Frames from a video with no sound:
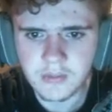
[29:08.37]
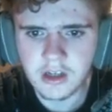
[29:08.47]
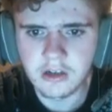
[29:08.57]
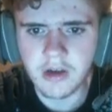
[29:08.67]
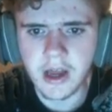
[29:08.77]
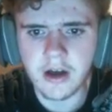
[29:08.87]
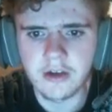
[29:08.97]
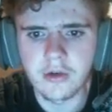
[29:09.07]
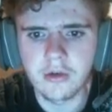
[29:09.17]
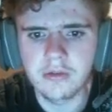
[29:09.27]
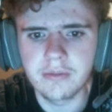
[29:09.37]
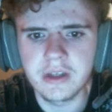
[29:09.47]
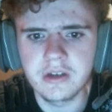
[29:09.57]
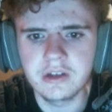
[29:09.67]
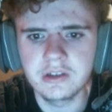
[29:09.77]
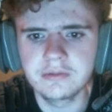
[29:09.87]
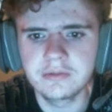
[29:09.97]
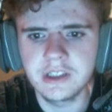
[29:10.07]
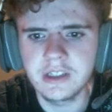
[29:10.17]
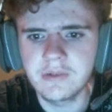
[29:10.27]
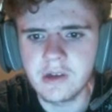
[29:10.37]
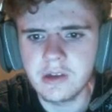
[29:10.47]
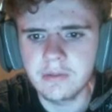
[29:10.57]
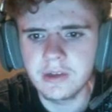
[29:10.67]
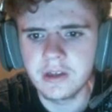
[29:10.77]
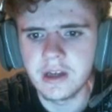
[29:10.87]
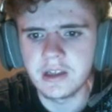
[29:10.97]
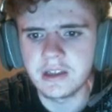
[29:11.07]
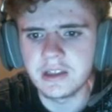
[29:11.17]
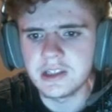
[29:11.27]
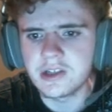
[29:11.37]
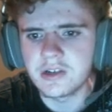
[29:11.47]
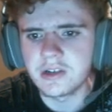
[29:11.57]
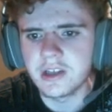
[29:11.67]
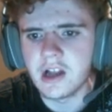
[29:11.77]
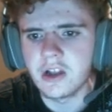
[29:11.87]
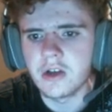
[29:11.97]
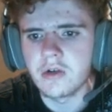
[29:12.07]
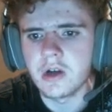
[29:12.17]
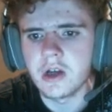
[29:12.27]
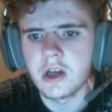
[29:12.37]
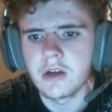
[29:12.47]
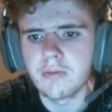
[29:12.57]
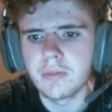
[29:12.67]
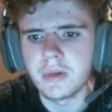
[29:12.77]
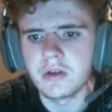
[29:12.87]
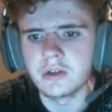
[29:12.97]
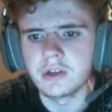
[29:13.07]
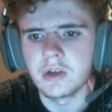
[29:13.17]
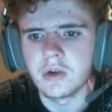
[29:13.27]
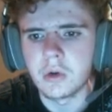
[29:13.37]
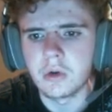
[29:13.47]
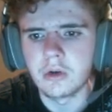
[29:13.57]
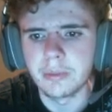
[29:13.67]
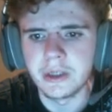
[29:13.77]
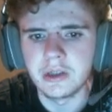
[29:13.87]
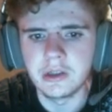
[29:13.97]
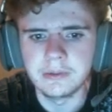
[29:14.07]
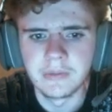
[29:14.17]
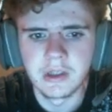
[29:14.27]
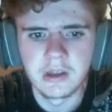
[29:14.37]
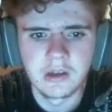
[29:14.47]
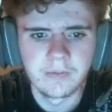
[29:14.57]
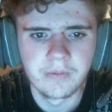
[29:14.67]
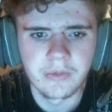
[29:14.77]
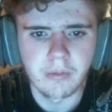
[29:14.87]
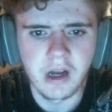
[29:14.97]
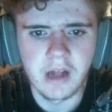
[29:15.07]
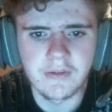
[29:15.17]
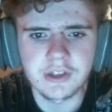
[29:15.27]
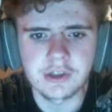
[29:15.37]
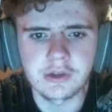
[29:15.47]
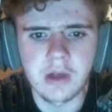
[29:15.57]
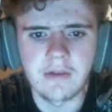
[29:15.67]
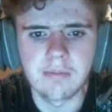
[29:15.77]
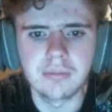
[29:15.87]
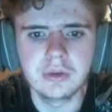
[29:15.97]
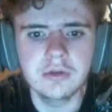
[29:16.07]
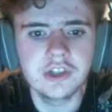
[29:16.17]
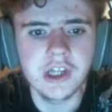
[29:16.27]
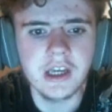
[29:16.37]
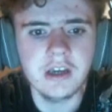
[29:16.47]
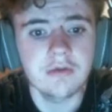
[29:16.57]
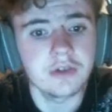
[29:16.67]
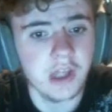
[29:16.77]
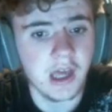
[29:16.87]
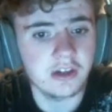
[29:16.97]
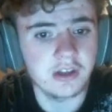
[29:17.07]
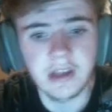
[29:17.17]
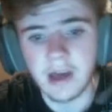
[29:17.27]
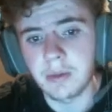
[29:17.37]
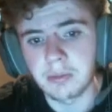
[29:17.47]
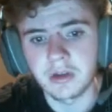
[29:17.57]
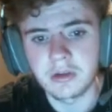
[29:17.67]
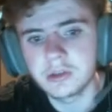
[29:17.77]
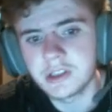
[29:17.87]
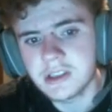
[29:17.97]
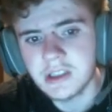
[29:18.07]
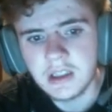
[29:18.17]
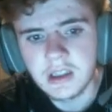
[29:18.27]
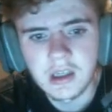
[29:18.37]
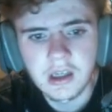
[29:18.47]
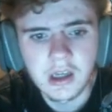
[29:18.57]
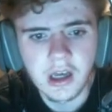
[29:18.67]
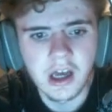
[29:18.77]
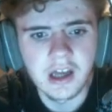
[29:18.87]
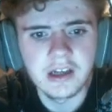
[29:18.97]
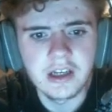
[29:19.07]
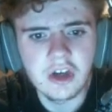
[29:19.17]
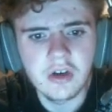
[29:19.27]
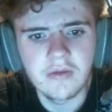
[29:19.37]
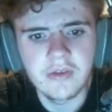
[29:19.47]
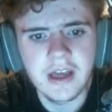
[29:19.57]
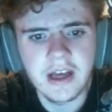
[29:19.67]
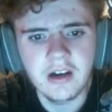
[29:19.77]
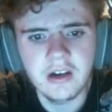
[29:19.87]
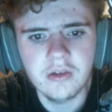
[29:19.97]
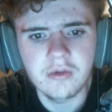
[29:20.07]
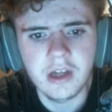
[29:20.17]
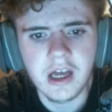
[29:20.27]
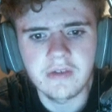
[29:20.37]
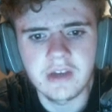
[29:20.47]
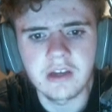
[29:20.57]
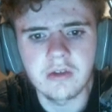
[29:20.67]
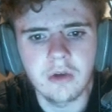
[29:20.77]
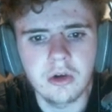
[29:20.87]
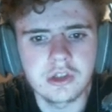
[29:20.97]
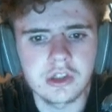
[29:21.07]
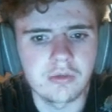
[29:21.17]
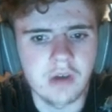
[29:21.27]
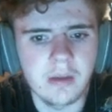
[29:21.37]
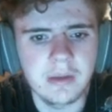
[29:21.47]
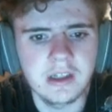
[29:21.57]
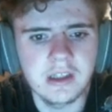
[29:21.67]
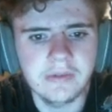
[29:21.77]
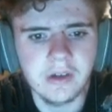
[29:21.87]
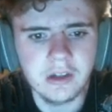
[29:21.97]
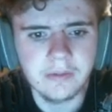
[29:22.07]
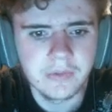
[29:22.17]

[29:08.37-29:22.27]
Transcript: ground hornbill default, and eastern yellow billed hornbill. Monophalosaurus will have a blue jay, which actually that would be pretty cool to see. Neovenator will have a rose robin default.